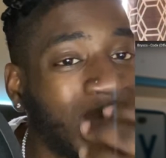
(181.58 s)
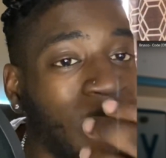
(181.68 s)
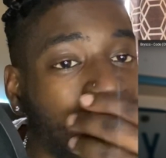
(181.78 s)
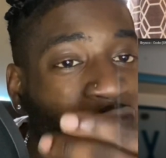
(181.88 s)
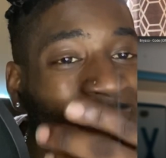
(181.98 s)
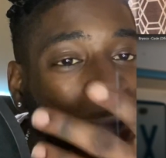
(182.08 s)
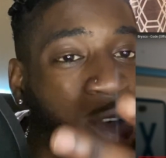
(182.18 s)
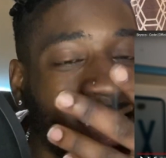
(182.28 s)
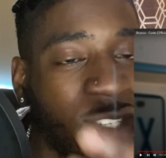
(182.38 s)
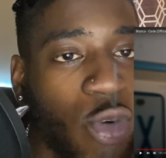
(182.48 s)
chum chum,
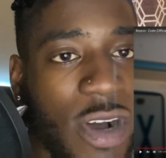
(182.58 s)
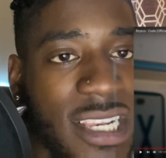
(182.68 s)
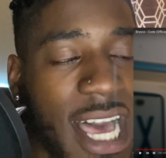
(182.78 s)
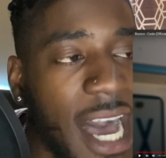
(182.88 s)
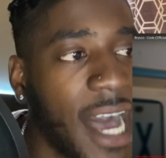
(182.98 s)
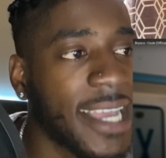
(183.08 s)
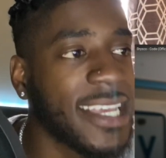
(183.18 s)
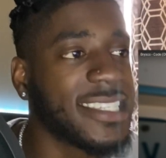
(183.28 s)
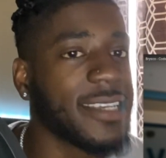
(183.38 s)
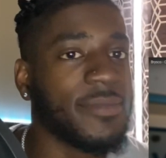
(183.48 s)
no swole.
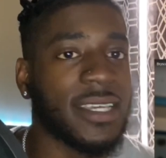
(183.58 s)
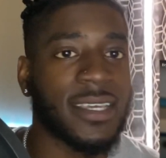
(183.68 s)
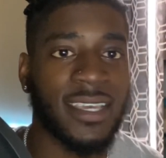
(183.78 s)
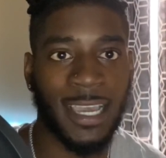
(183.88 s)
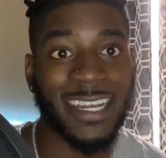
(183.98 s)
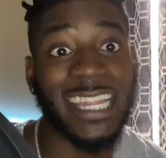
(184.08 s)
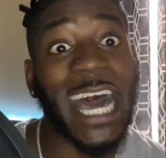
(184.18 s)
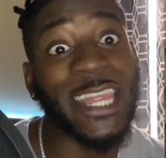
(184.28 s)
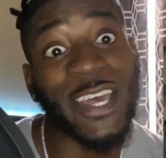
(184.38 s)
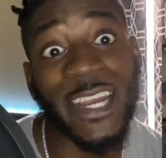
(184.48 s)
You see me?
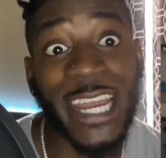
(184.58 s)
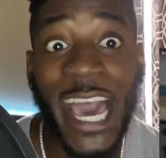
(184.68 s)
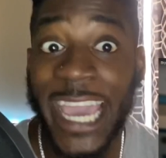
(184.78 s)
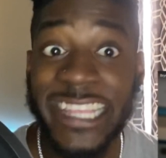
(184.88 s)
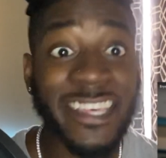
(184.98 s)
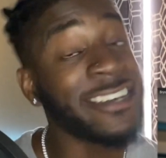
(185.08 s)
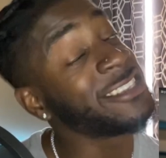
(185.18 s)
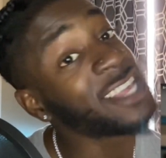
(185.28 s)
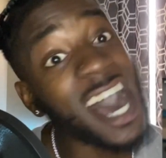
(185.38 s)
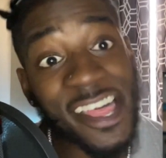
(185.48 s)
Another night,
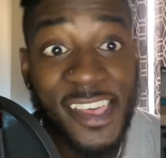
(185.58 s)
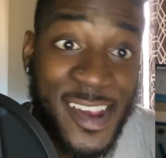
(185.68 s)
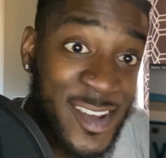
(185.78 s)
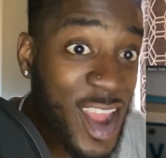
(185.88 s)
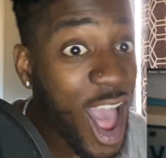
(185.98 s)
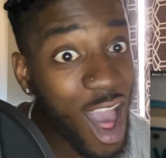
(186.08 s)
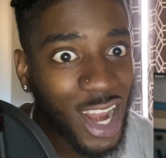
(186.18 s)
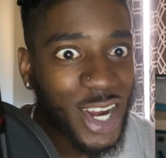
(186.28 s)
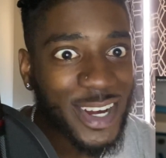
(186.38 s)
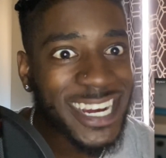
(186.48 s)
another
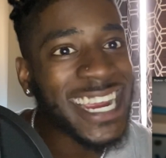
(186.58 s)
dollar.